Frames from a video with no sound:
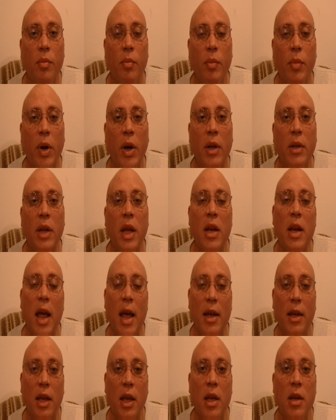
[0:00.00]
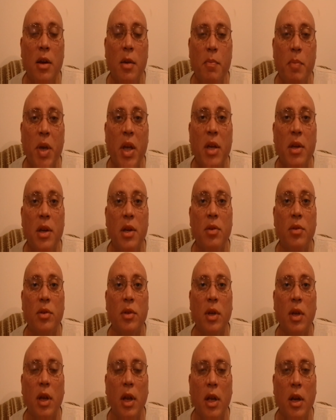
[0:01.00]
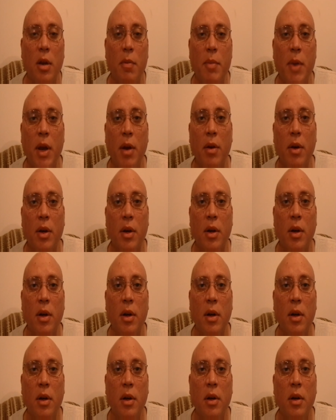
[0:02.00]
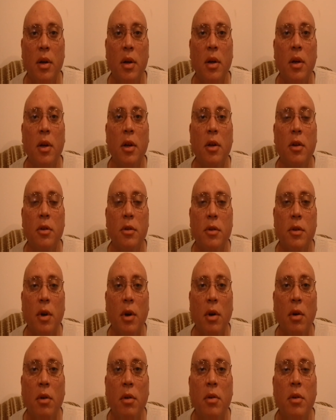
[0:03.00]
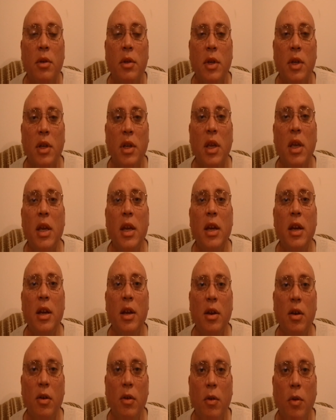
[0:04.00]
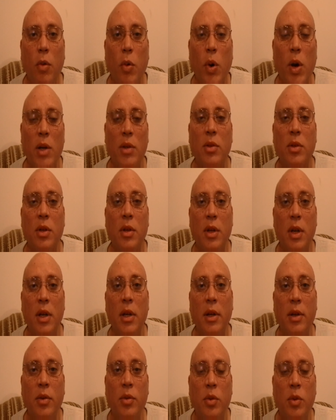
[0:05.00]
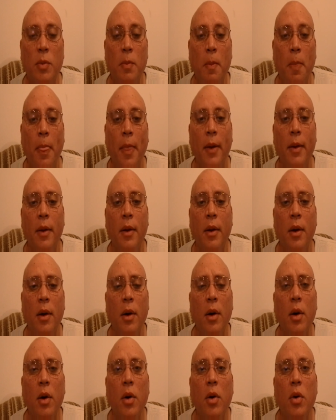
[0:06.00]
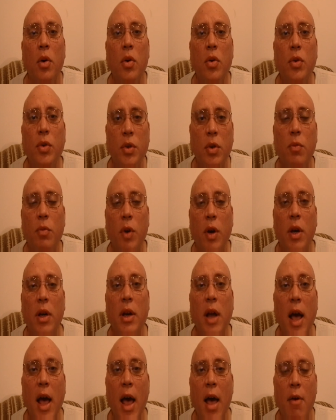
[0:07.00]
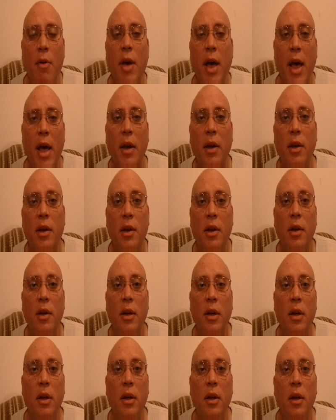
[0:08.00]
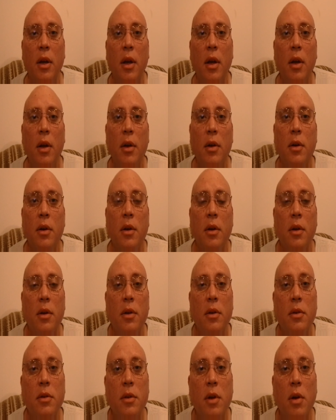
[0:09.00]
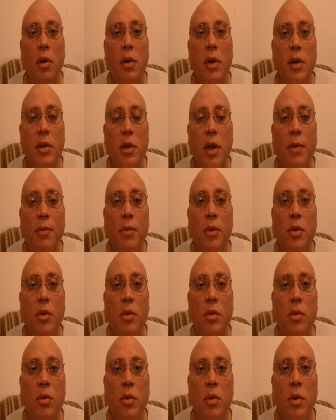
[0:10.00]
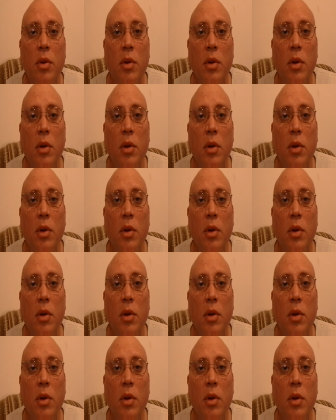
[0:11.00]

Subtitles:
But they like independence in America. So the key question is, who should run Iraq? So it's up to